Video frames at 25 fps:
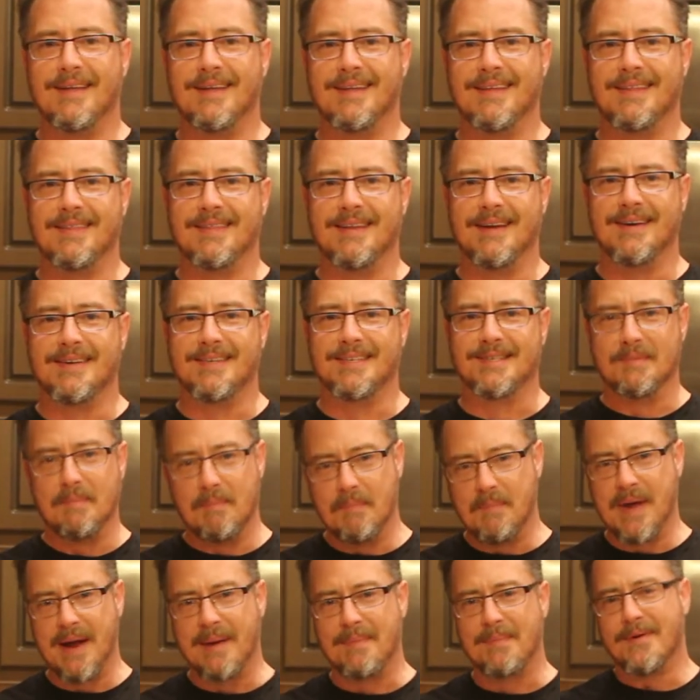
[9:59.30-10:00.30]
there's some
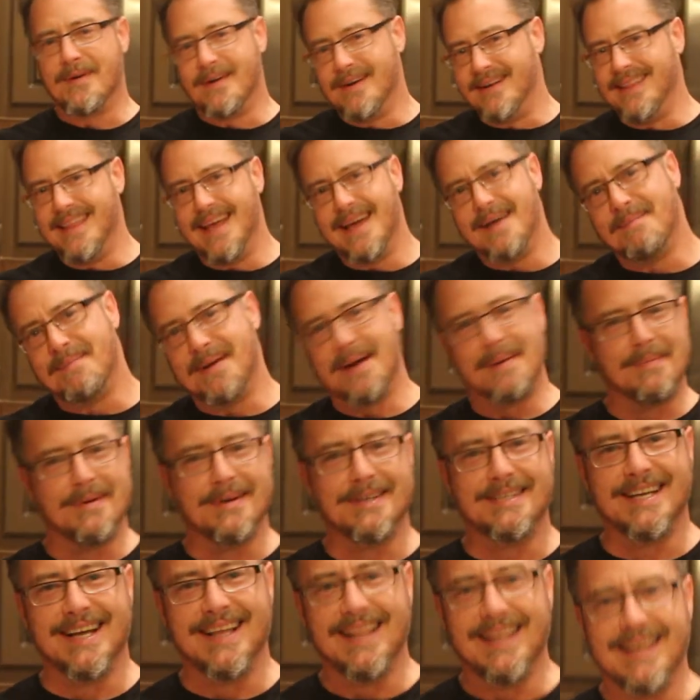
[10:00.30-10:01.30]
pepper in that pepper
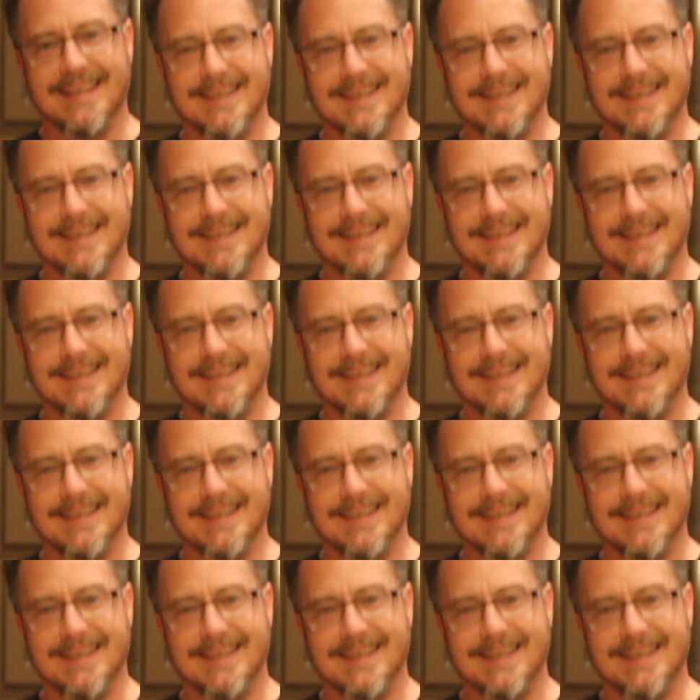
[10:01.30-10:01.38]
jelly,